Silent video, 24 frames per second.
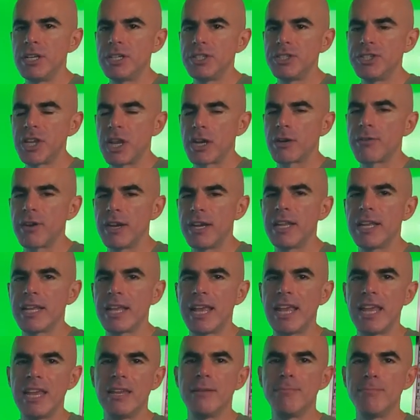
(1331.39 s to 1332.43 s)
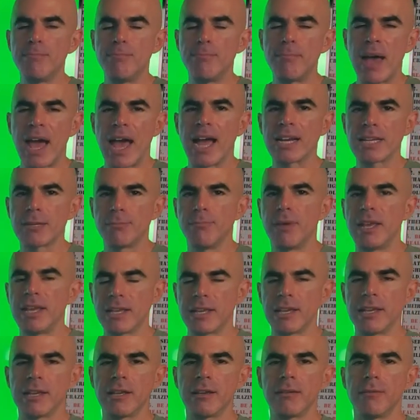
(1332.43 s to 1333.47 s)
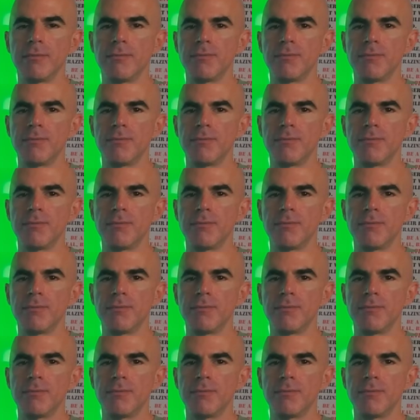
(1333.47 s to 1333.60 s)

generating, impact making